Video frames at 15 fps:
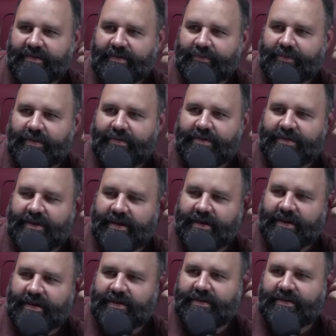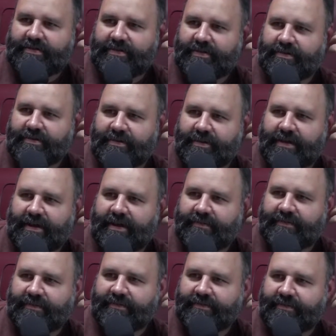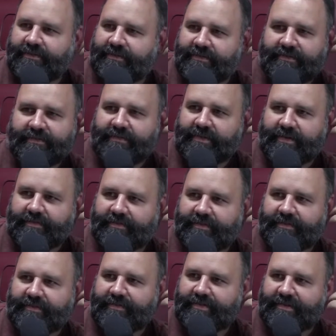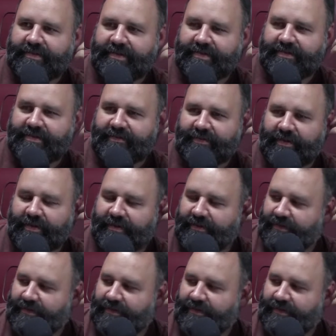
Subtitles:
probably decade that you're going to have of stick shift cars.